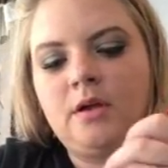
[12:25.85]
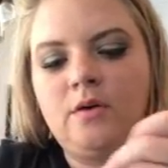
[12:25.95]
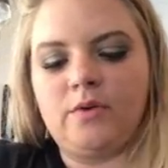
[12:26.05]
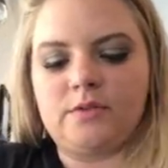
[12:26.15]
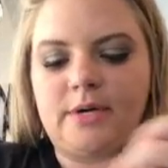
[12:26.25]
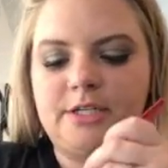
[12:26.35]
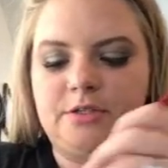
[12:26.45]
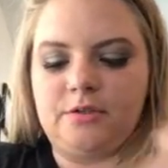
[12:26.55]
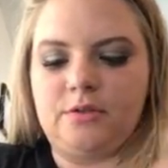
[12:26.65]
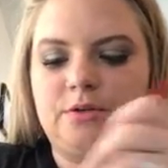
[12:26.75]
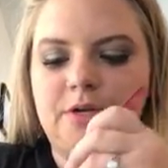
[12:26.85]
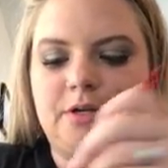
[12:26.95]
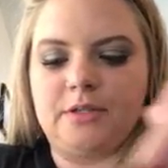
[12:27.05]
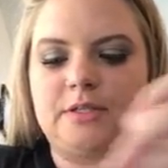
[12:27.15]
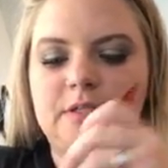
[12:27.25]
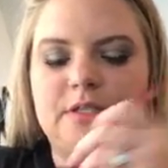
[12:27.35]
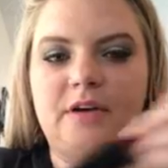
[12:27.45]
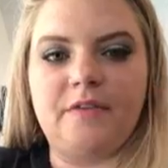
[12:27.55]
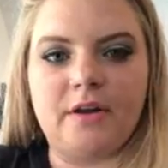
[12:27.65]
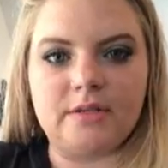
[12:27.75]
was watching tutorials and
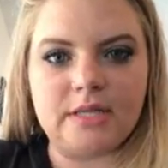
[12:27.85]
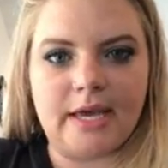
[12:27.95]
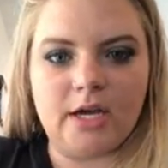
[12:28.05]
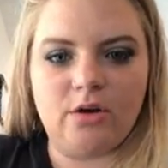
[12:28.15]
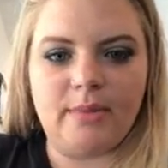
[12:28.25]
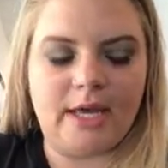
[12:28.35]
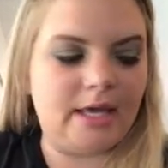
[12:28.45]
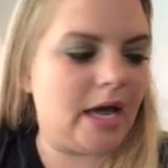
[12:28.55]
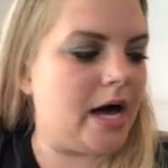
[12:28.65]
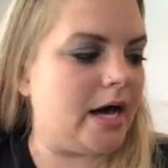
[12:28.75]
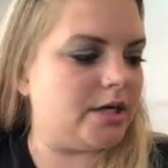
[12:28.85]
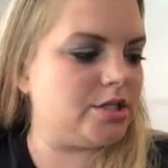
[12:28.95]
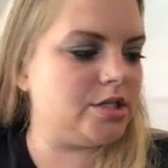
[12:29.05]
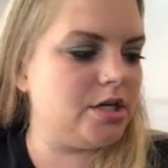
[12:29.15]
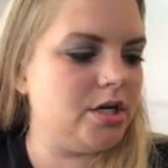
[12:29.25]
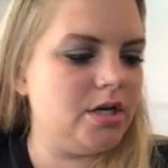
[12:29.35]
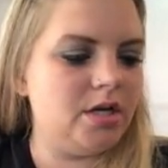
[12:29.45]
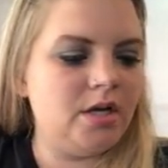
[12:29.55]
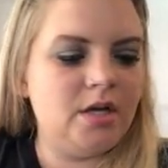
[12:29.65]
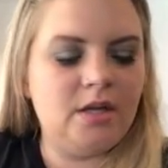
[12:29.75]
stuff, and I was like, oh my gosh,
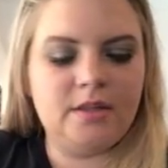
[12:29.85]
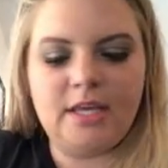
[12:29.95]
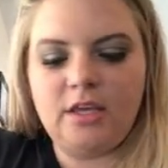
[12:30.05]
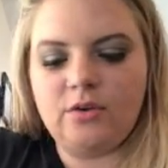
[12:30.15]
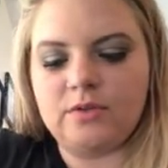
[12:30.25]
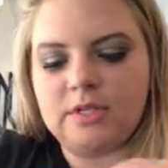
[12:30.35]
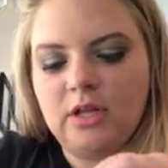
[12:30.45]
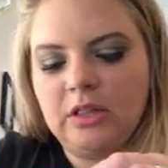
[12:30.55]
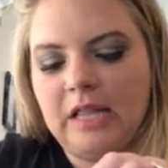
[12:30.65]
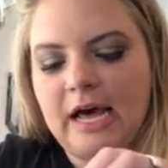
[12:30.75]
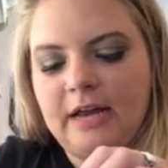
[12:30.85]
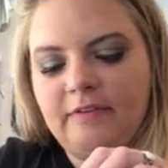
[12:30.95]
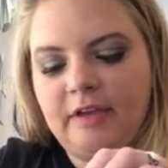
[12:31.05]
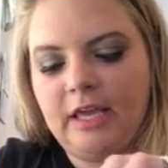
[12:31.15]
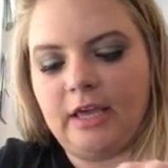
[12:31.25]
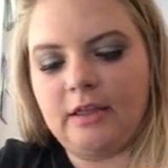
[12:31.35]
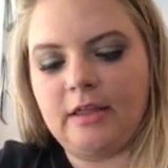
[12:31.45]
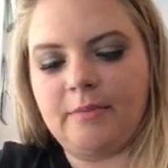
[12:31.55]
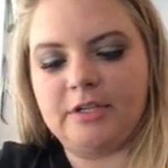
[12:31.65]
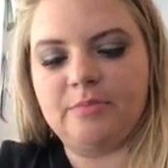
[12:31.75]
they use a lot of ink.
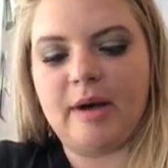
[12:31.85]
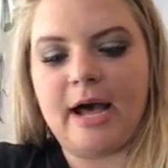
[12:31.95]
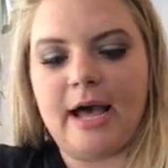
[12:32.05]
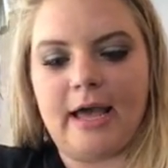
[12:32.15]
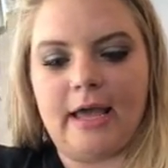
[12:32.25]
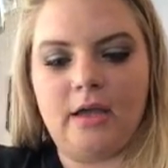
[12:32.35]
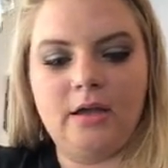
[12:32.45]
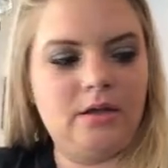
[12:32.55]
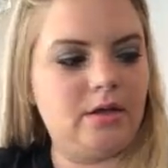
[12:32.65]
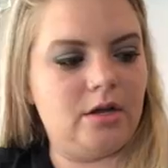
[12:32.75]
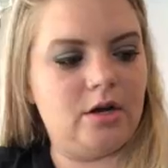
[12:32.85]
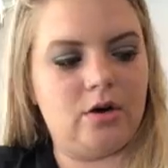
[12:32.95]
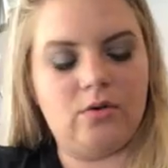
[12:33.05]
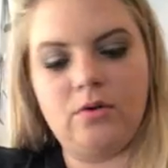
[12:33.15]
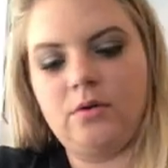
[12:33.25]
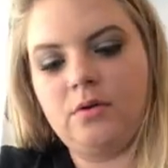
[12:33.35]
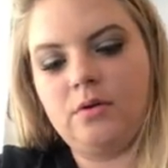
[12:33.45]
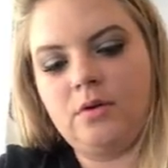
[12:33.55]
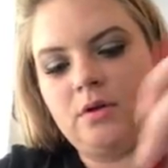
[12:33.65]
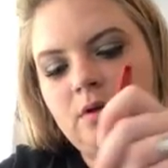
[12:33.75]
They must buy, you know,
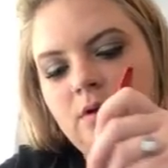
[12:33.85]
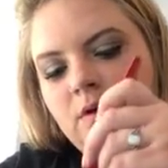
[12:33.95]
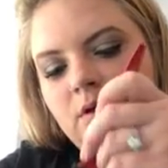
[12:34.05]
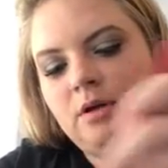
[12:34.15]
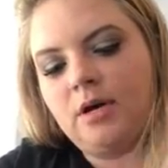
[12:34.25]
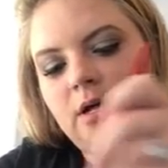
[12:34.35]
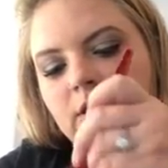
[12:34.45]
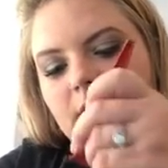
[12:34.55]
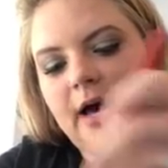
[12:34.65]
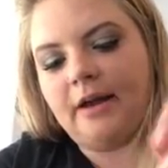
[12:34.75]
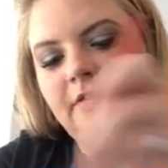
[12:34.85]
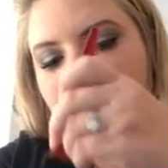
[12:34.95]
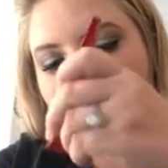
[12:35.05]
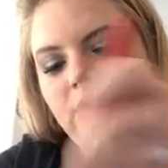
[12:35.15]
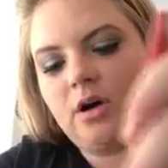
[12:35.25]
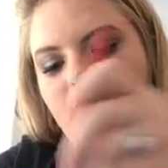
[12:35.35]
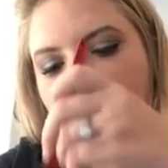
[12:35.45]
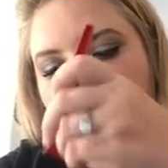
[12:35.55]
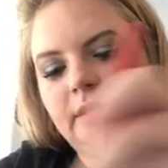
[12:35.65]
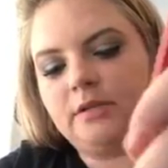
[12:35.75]
a lot of alcohol
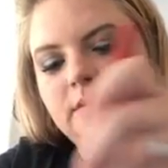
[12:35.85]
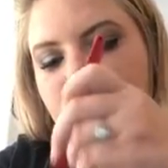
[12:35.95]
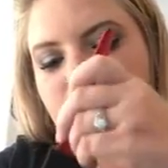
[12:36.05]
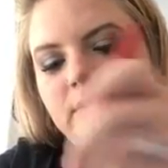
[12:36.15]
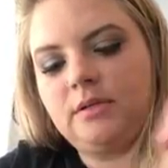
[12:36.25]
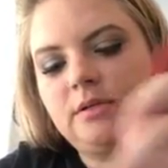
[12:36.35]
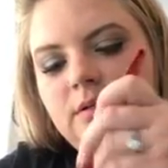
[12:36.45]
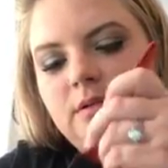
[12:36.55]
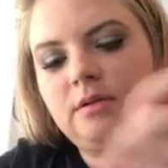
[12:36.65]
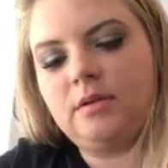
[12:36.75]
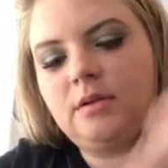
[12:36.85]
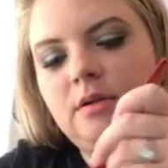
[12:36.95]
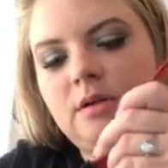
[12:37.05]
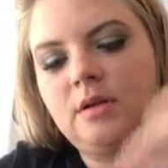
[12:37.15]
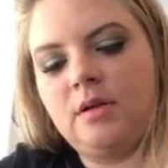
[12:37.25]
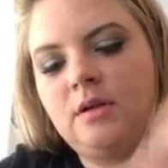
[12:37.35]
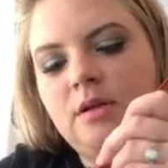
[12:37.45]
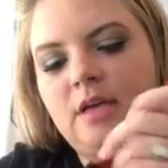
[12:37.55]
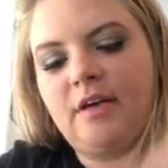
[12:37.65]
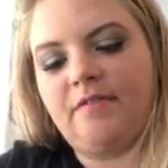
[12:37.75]
inks
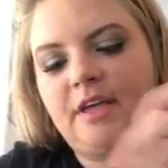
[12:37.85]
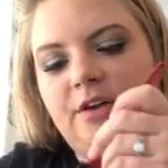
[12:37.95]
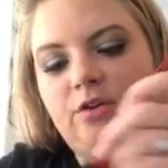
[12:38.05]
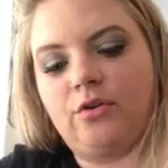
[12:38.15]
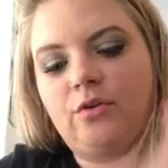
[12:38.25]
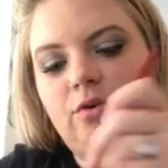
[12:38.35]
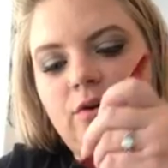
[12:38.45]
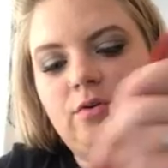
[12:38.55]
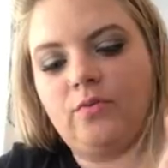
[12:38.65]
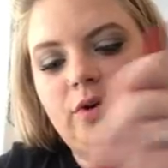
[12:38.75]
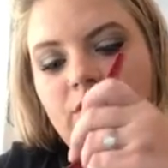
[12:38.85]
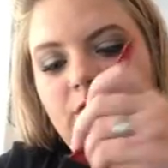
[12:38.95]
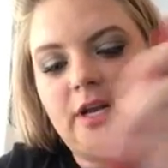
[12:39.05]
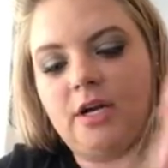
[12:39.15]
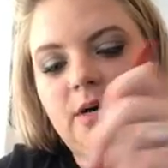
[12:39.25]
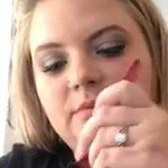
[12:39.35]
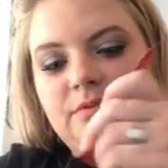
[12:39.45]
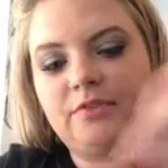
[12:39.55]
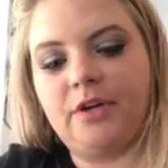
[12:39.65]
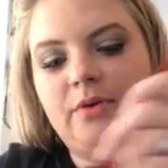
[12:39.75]
if they do wood grain cups
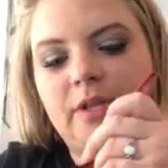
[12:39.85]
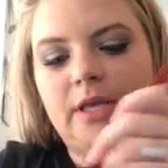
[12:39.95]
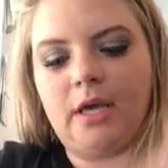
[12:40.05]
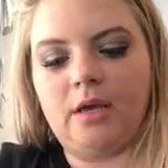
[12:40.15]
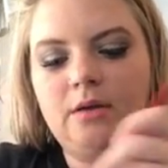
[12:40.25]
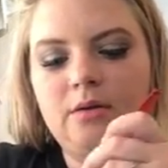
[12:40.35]
frequently.